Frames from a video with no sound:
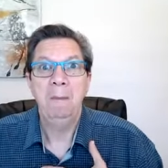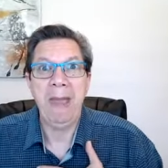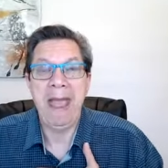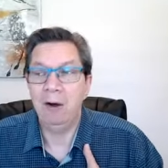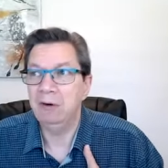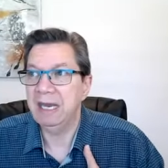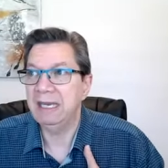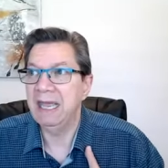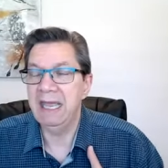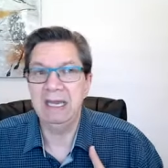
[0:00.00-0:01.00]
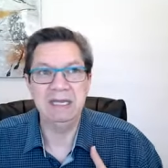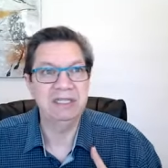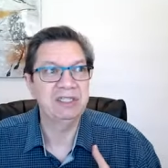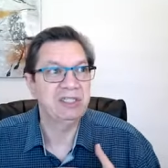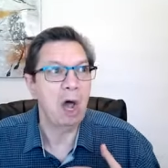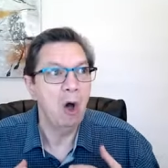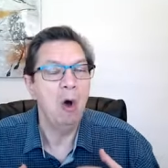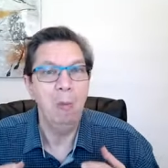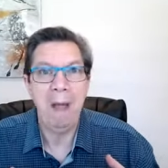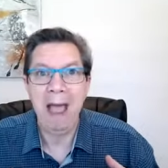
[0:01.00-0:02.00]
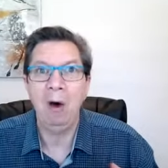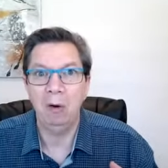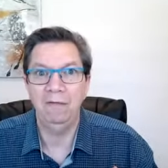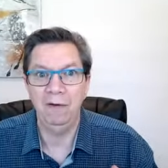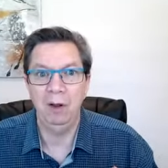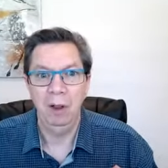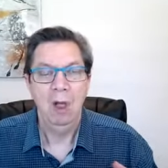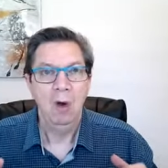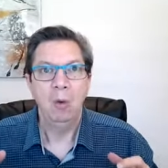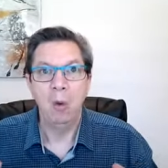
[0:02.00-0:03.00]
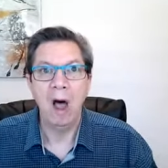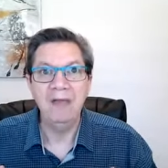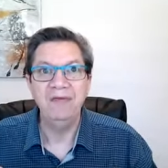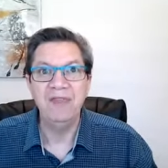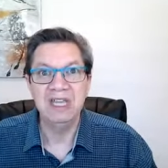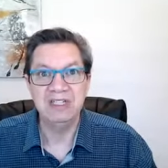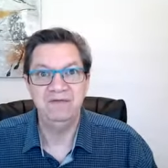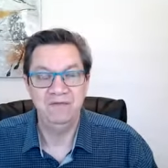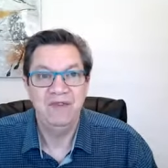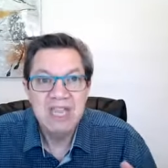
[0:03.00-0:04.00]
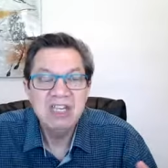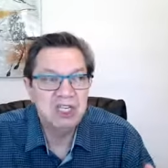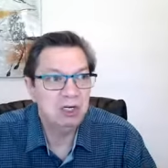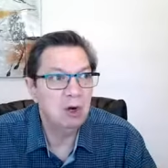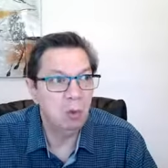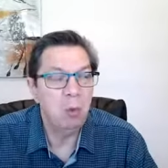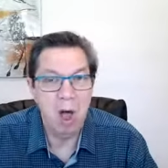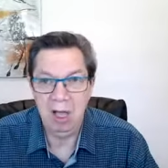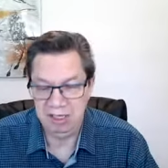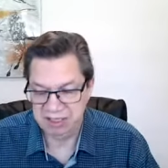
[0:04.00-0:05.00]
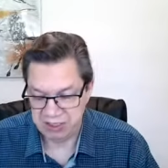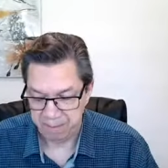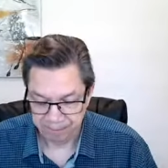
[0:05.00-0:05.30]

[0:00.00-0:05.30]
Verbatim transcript: pounding. It is so powerful what this vision was.